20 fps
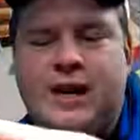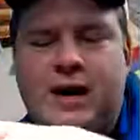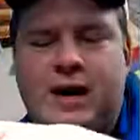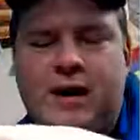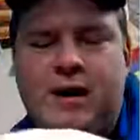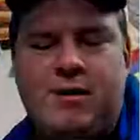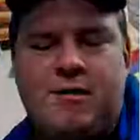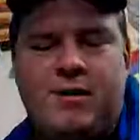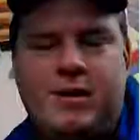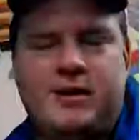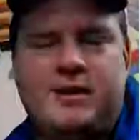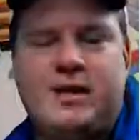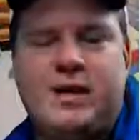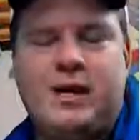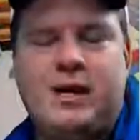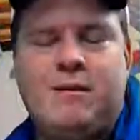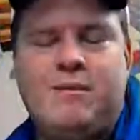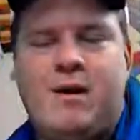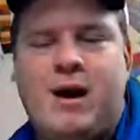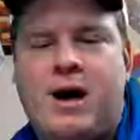I'm going to take
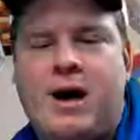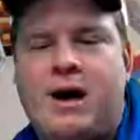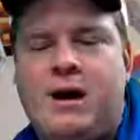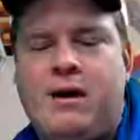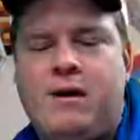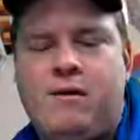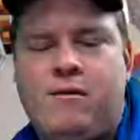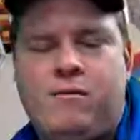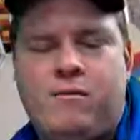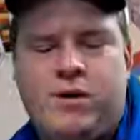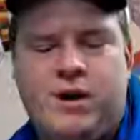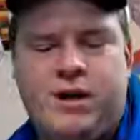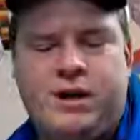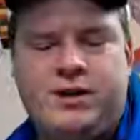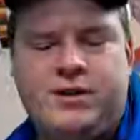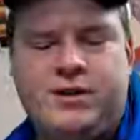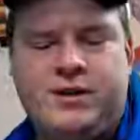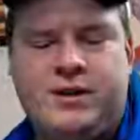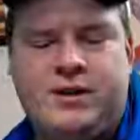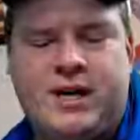him out of here. We're going
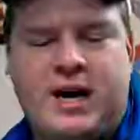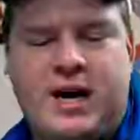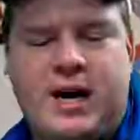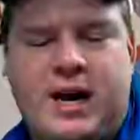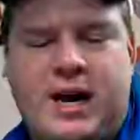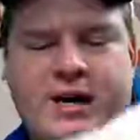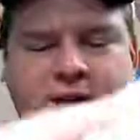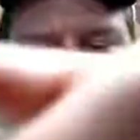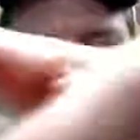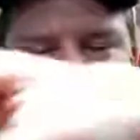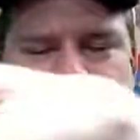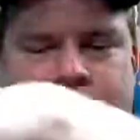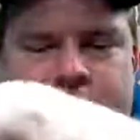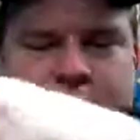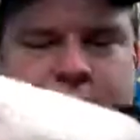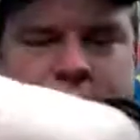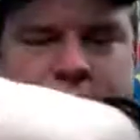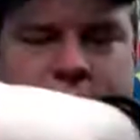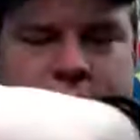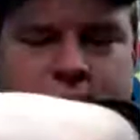to do this guy next.
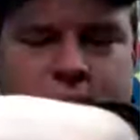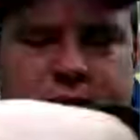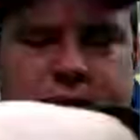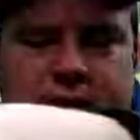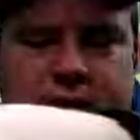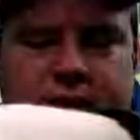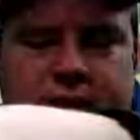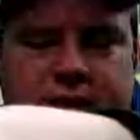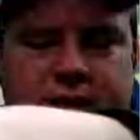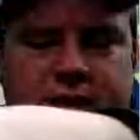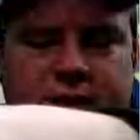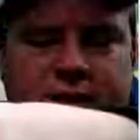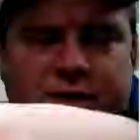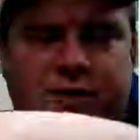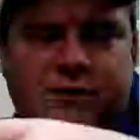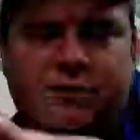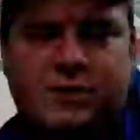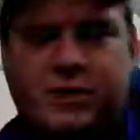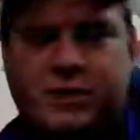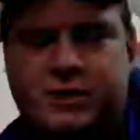See, that's how
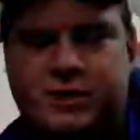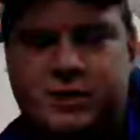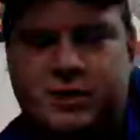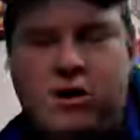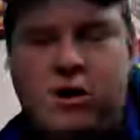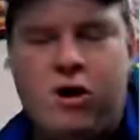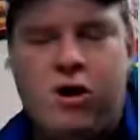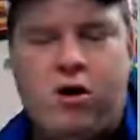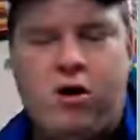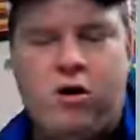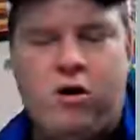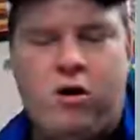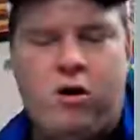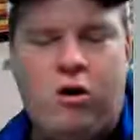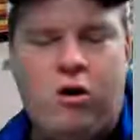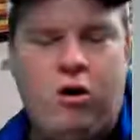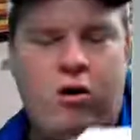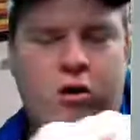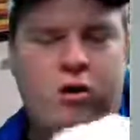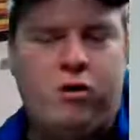this works.
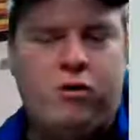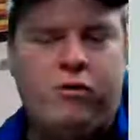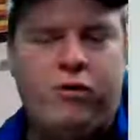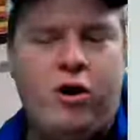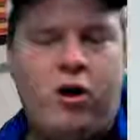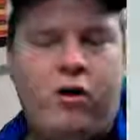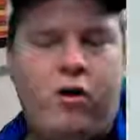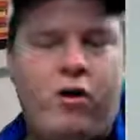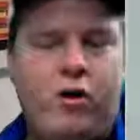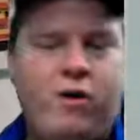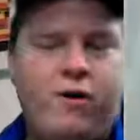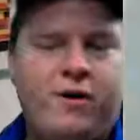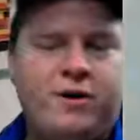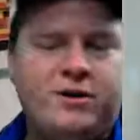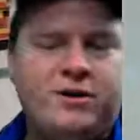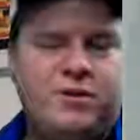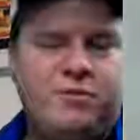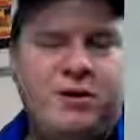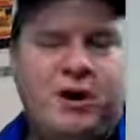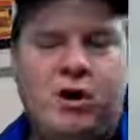Oh, no,
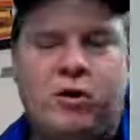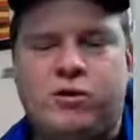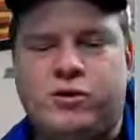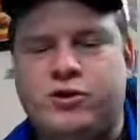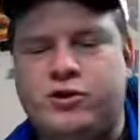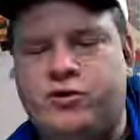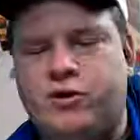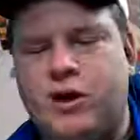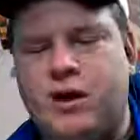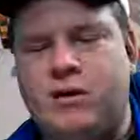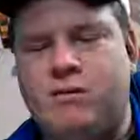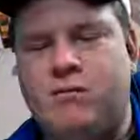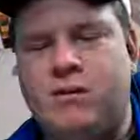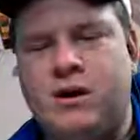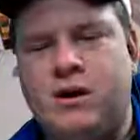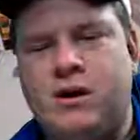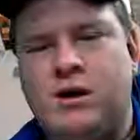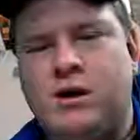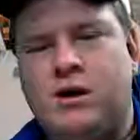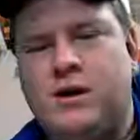this will be a whole stream.
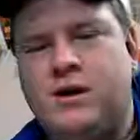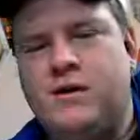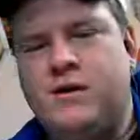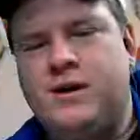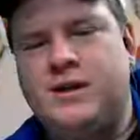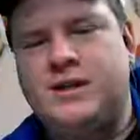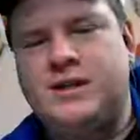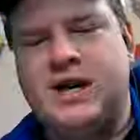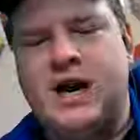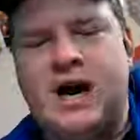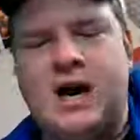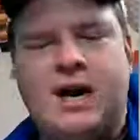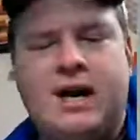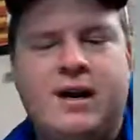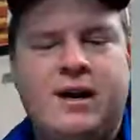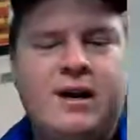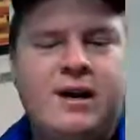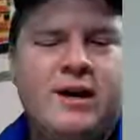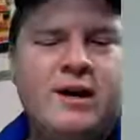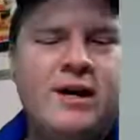This guy,
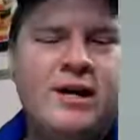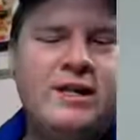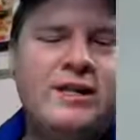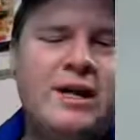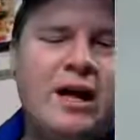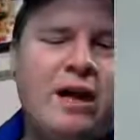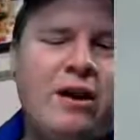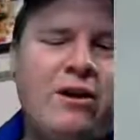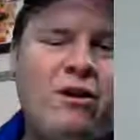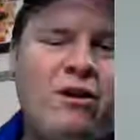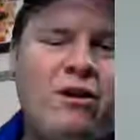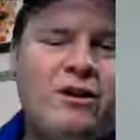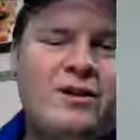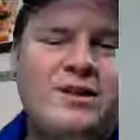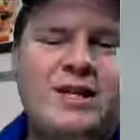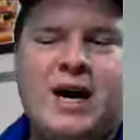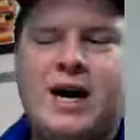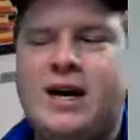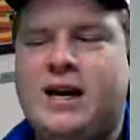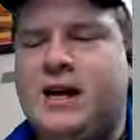he's got a little
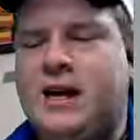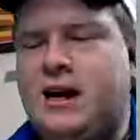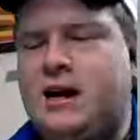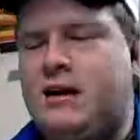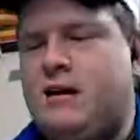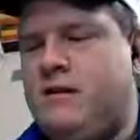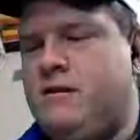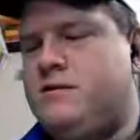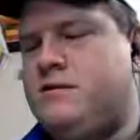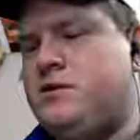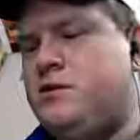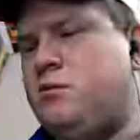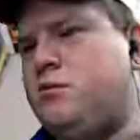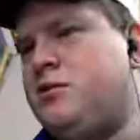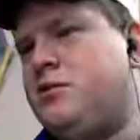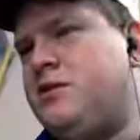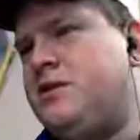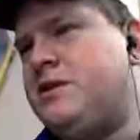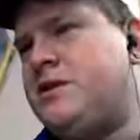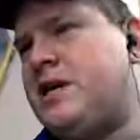sidekick. So we'll
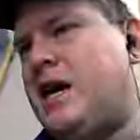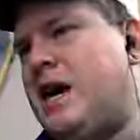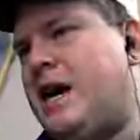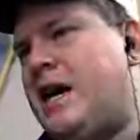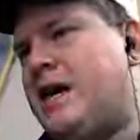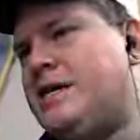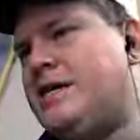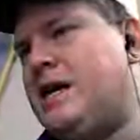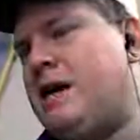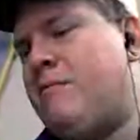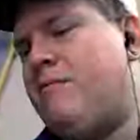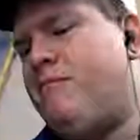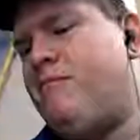do this guy next time.